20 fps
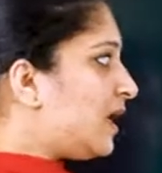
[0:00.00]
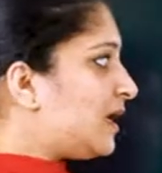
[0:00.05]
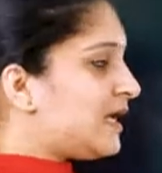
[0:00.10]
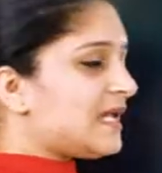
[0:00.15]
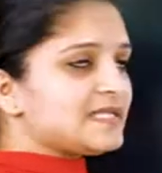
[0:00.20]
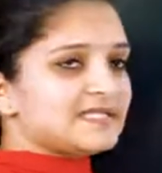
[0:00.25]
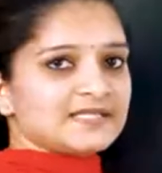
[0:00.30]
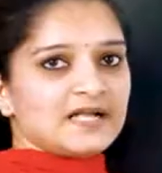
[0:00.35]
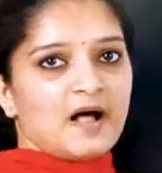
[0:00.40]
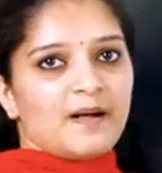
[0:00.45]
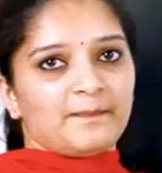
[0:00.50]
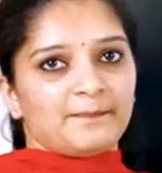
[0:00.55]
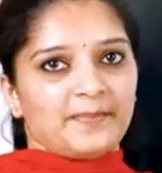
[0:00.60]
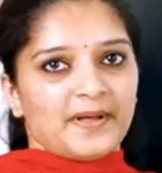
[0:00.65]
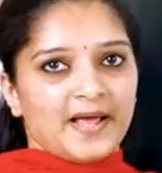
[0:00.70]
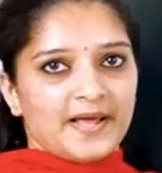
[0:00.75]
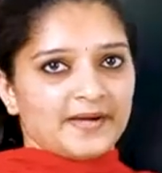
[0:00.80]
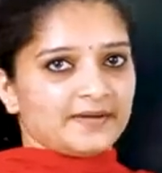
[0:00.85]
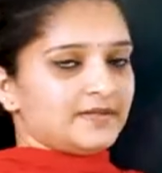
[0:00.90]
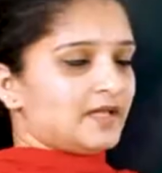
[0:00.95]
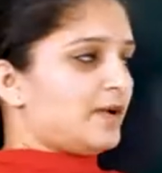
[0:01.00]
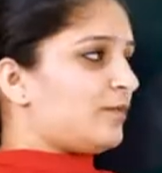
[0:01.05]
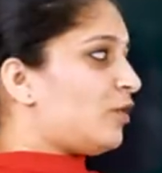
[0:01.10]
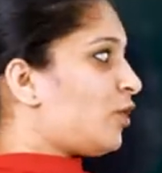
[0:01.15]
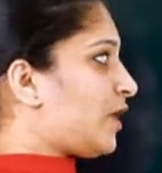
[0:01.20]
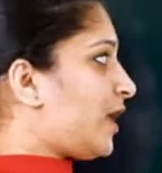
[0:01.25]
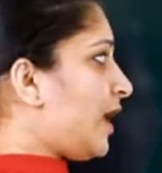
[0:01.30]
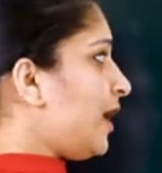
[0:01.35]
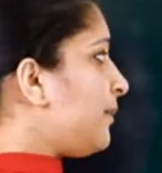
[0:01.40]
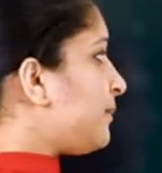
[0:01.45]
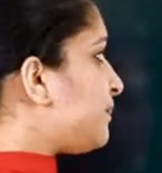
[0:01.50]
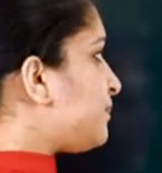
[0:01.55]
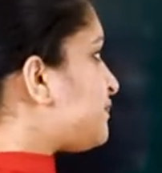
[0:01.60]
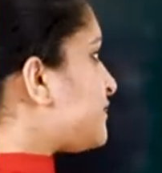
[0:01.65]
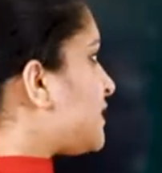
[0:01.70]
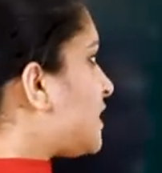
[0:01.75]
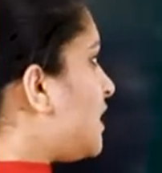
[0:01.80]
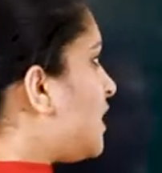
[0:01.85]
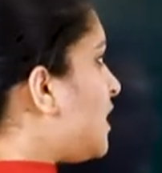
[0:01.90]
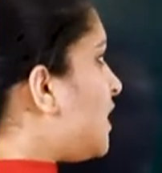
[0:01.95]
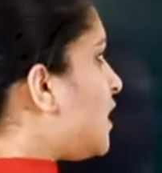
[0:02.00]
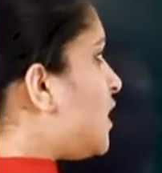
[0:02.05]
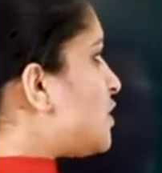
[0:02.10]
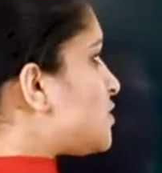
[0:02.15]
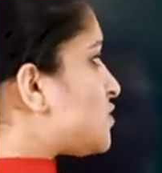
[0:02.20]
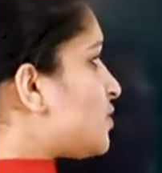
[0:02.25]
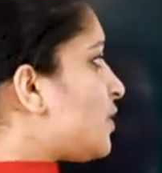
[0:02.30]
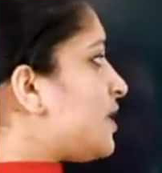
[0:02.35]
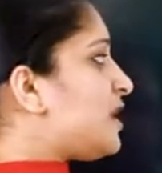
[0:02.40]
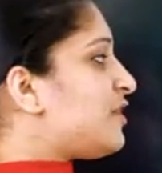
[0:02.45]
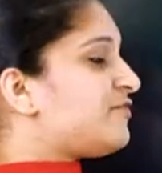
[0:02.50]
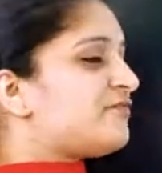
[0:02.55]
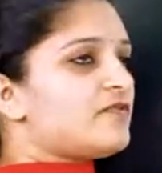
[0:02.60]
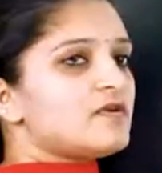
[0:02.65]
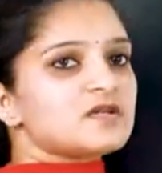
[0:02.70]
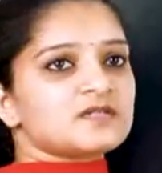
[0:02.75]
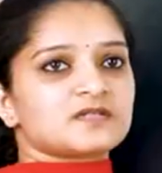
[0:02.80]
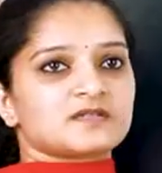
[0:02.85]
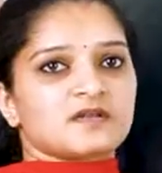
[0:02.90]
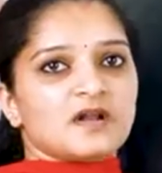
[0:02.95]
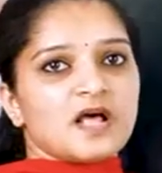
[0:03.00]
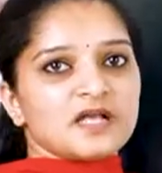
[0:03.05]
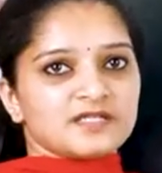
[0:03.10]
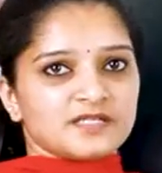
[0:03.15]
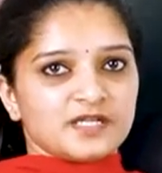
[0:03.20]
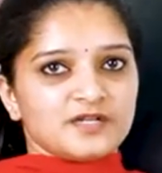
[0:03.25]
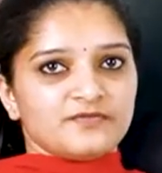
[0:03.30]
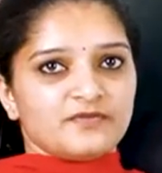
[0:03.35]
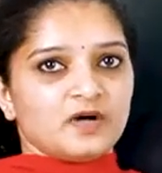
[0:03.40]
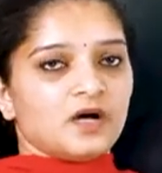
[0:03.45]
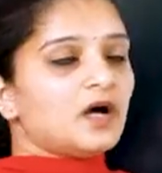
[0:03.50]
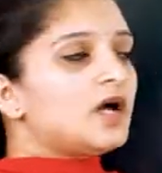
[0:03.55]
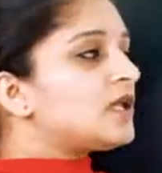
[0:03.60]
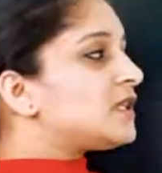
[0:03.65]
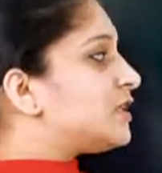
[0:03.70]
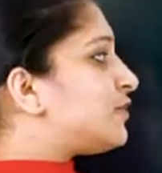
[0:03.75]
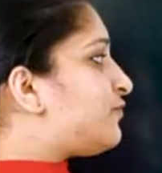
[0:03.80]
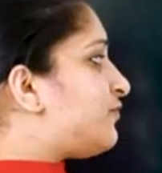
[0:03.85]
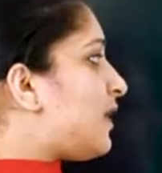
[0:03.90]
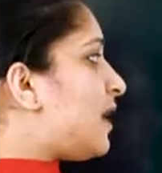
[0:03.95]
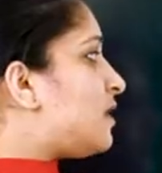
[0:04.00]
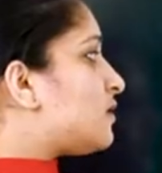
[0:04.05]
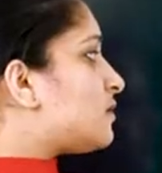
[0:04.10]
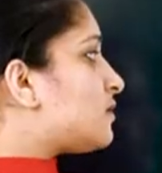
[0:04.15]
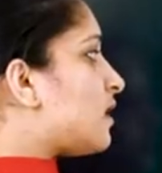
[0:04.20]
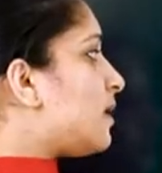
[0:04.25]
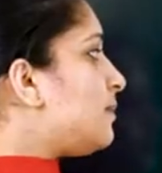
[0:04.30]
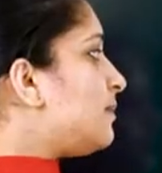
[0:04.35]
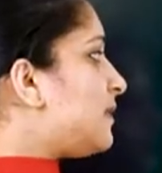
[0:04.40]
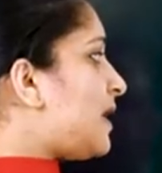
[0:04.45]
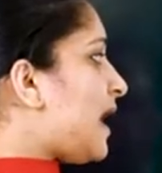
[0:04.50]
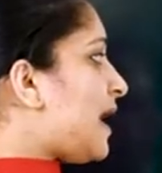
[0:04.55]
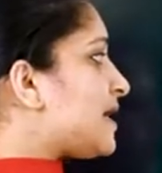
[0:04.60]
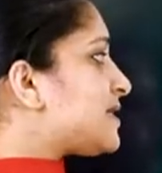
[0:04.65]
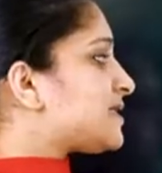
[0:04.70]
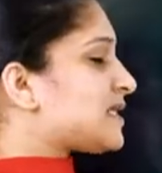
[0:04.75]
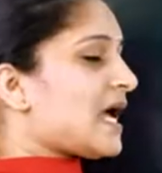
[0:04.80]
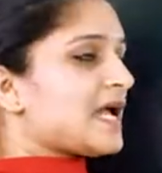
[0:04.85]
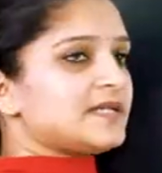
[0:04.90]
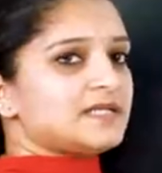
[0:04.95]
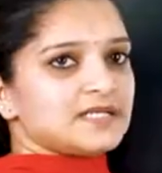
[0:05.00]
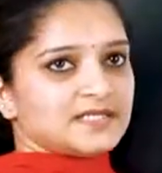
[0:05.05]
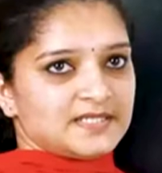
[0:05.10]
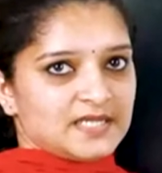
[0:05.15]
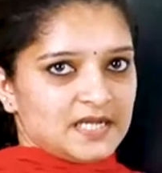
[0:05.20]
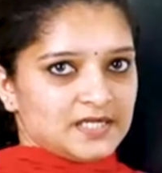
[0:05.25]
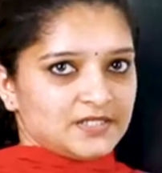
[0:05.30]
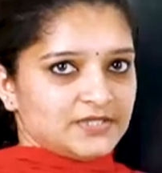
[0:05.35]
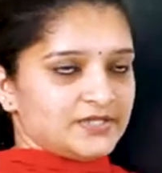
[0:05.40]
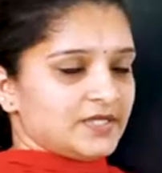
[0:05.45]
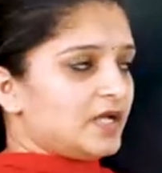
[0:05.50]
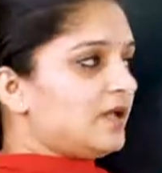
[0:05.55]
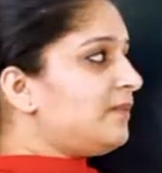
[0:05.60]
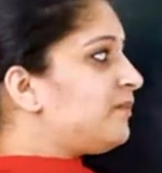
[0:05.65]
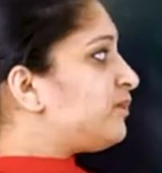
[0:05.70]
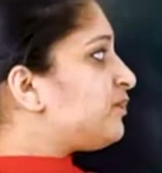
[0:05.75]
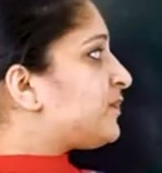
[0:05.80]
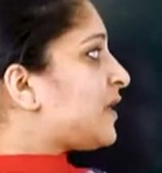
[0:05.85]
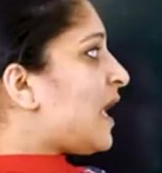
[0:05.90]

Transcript: Let's compare them, okay? So in a first class lever, the fulcrum lies at the center,